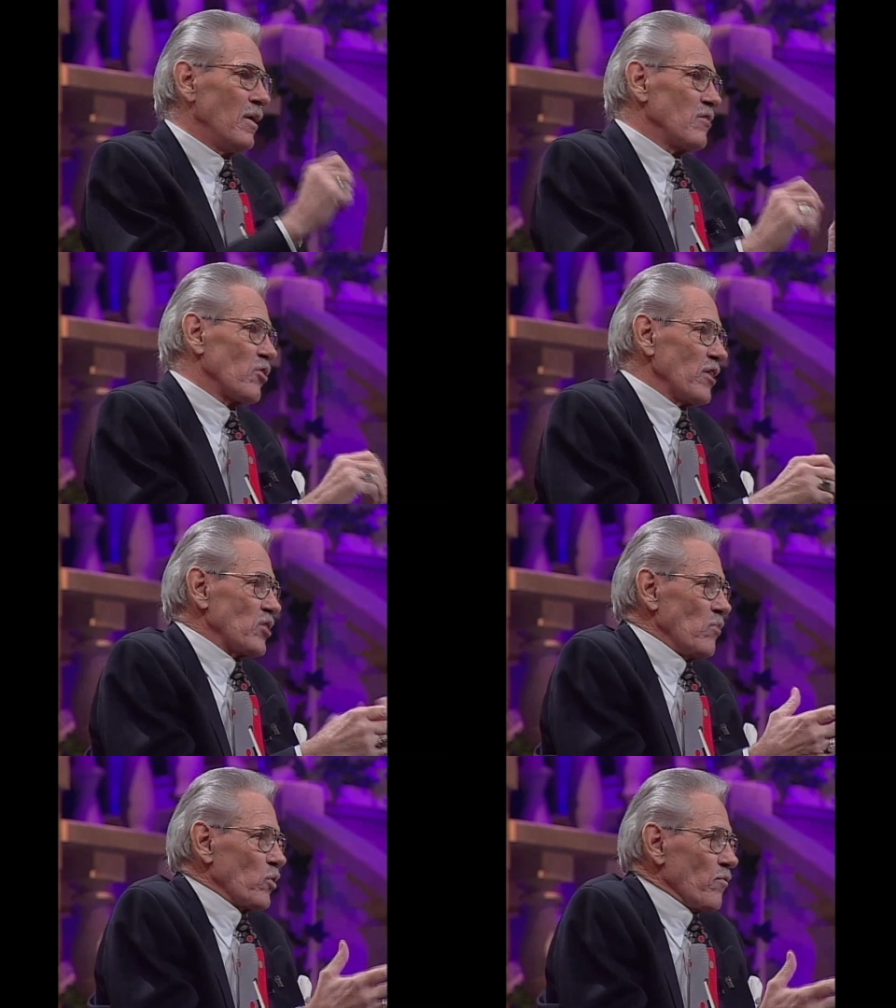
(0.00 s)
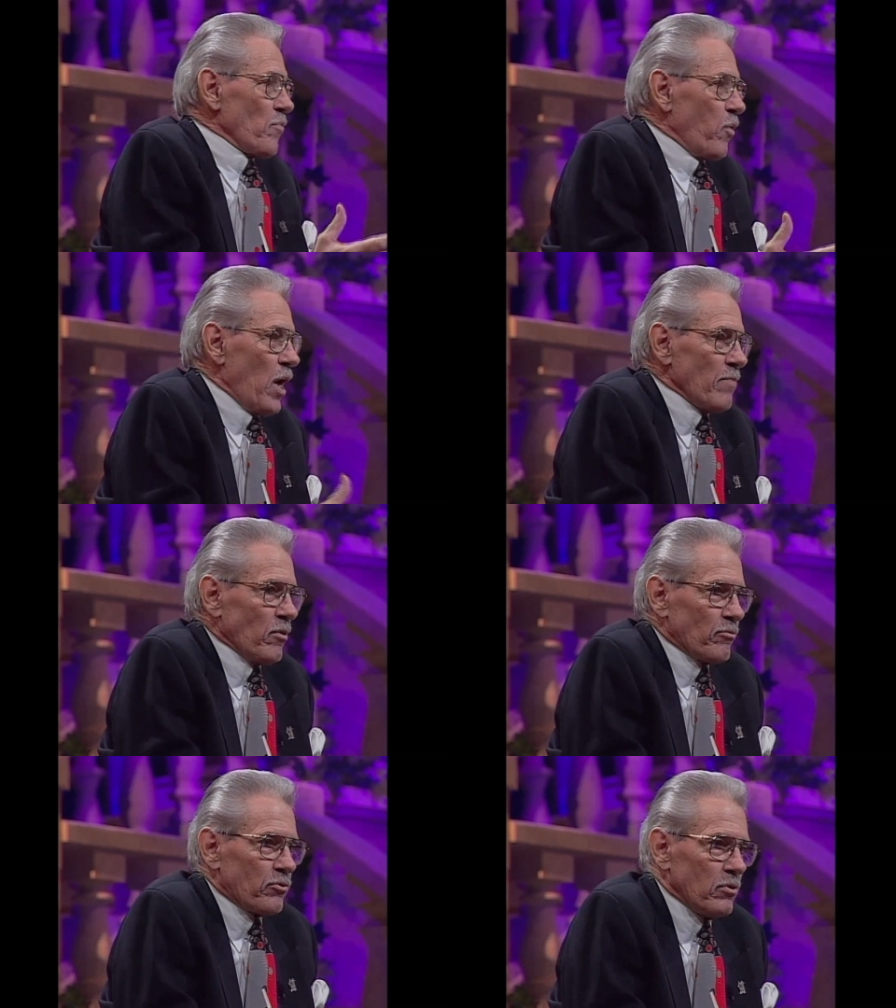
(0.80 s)
So that's not one of our
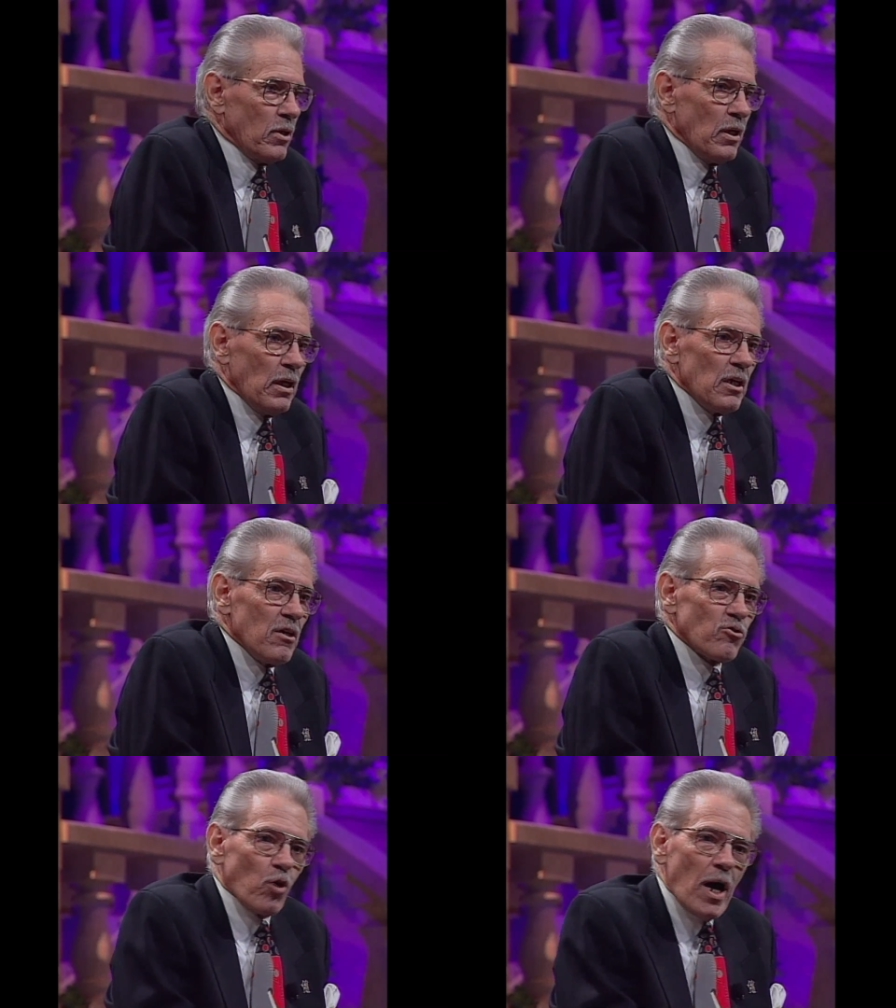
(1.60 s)
problems. So